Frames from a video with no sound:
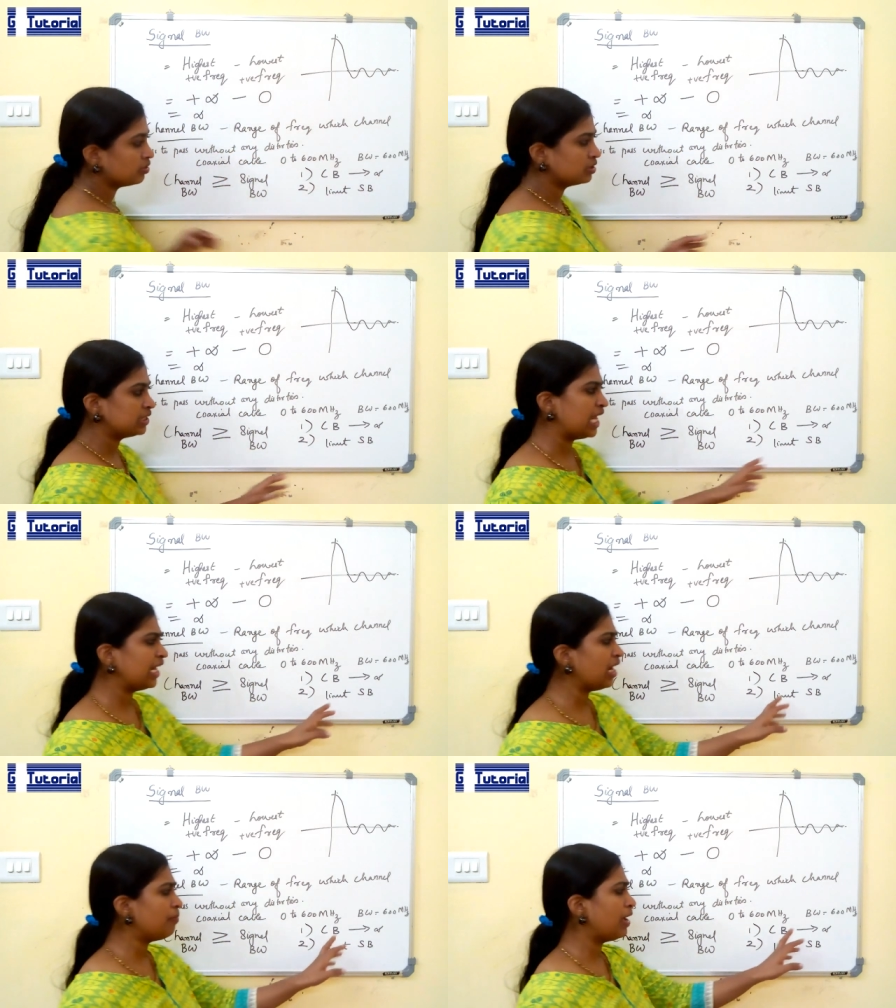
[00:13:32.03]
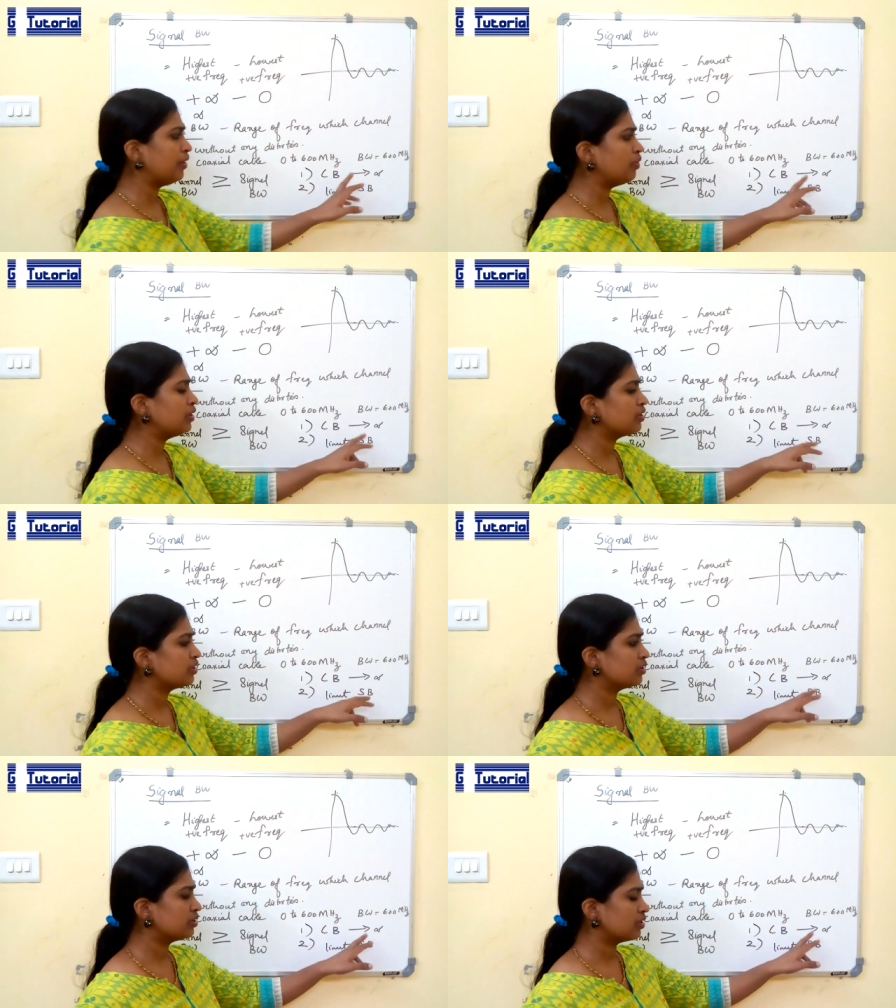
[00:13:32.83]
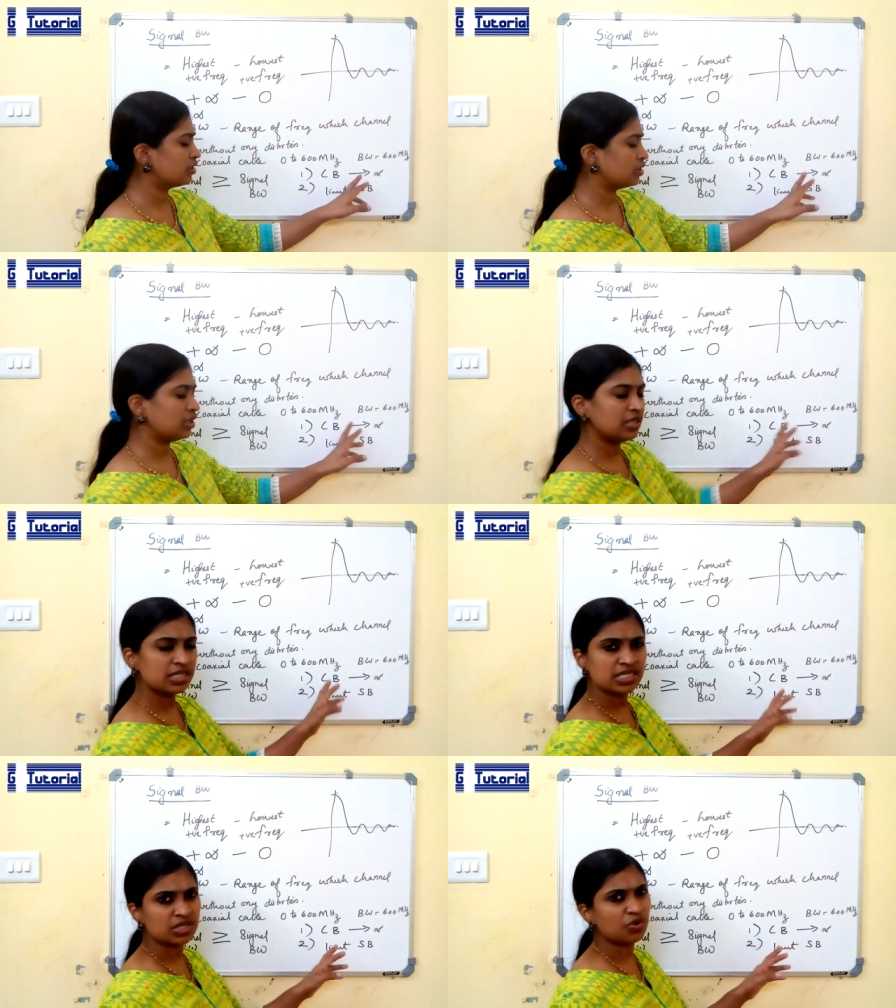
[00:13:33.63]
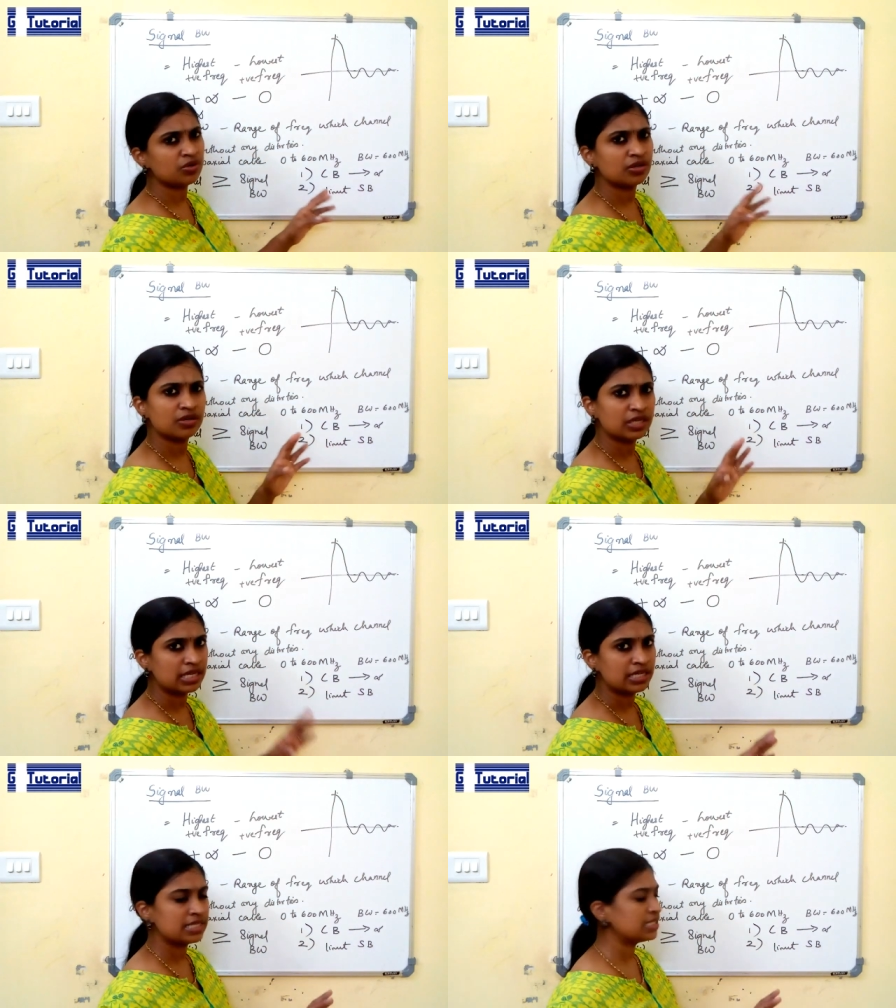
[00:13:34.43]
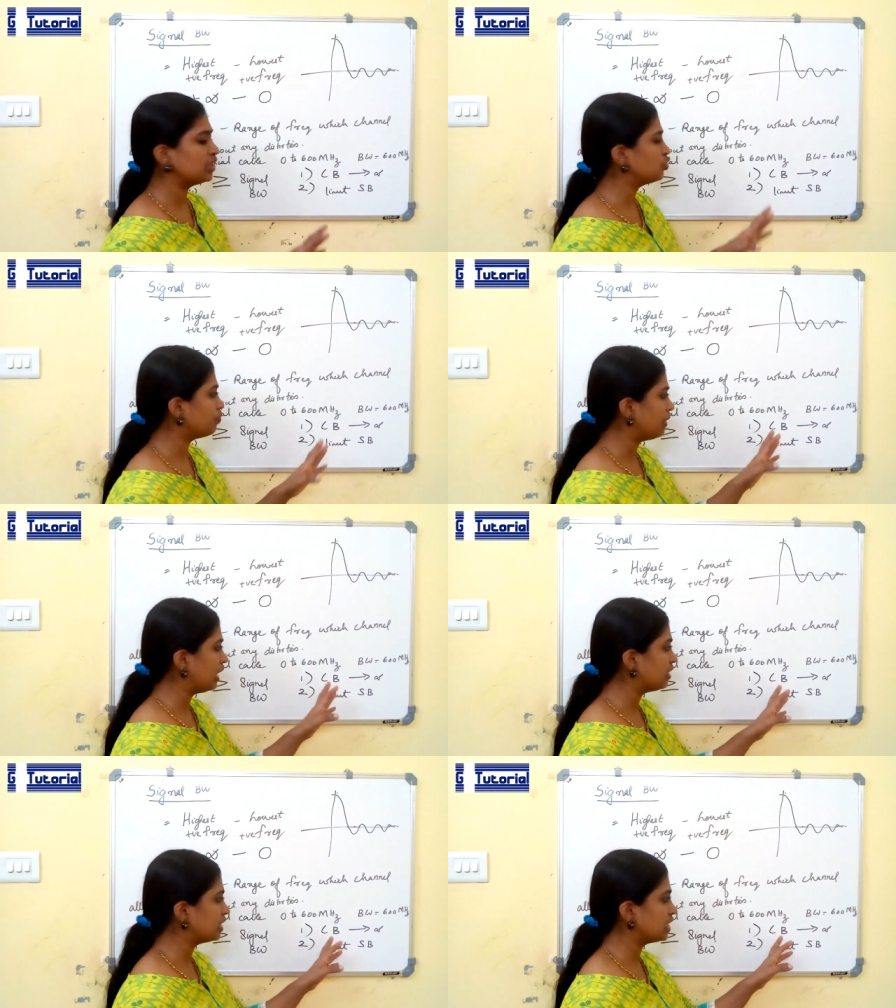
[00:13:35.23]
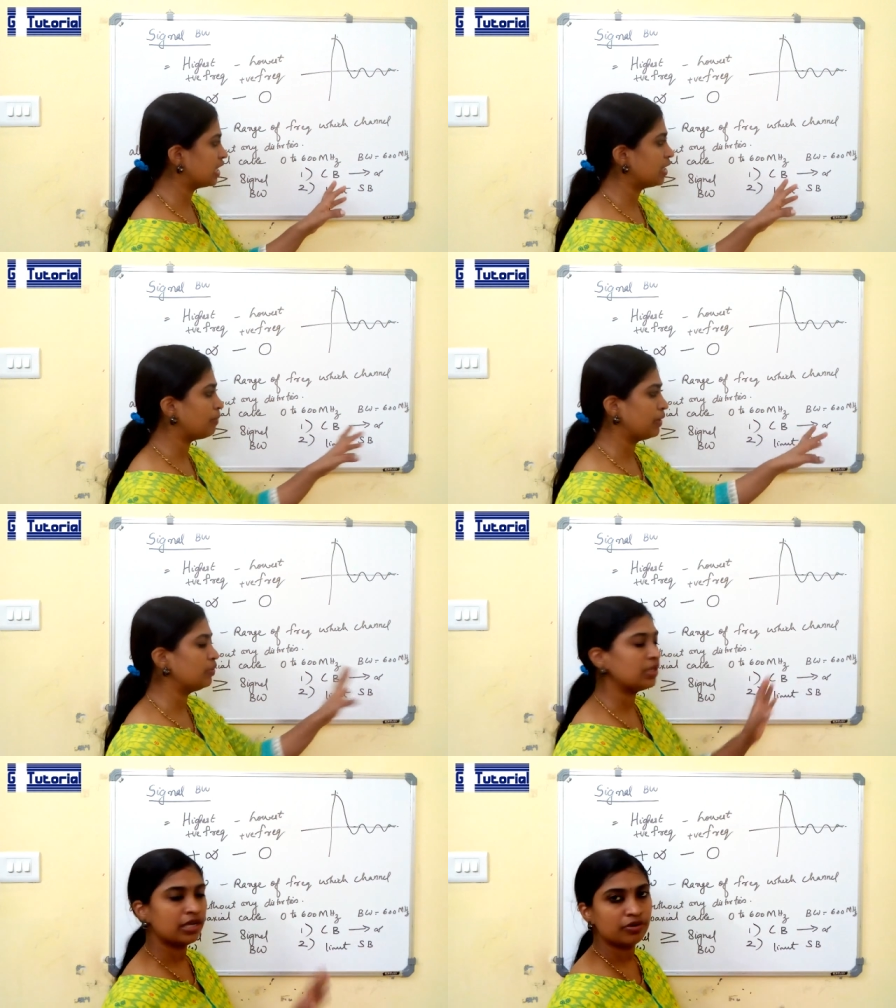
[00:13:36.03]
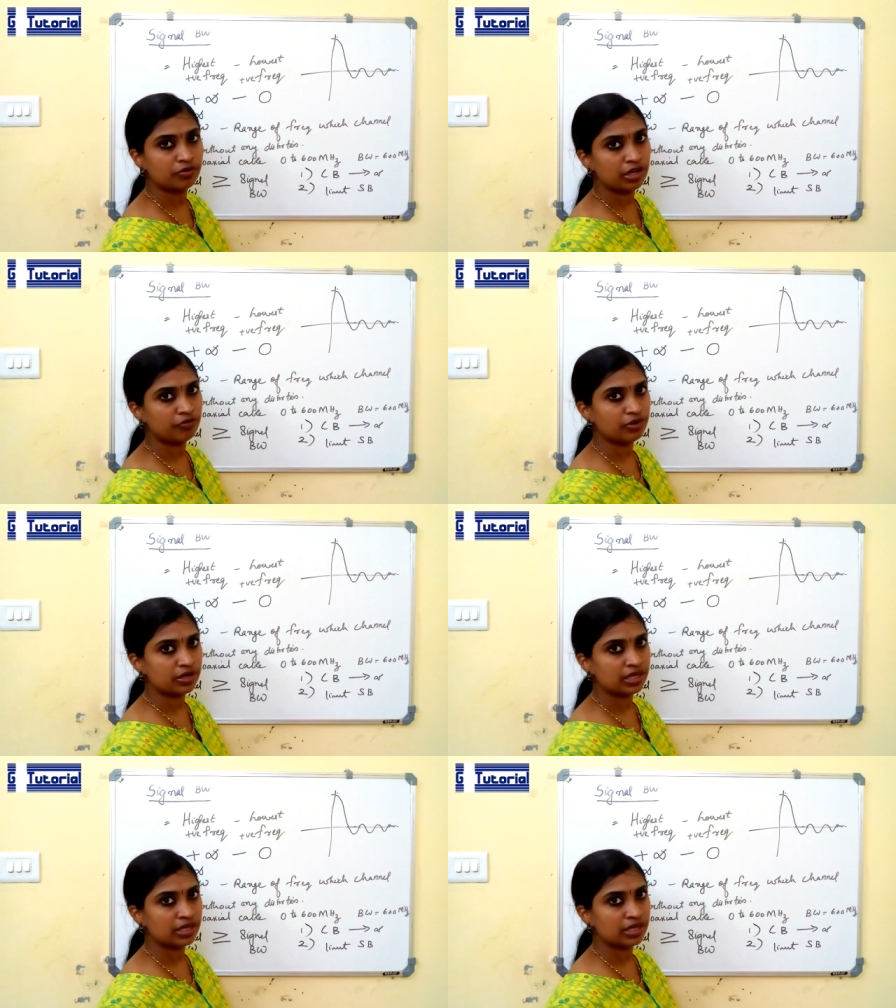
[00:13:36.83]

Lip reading: Channel bandwidth, it is not easy to make the channel bandwidth infinite.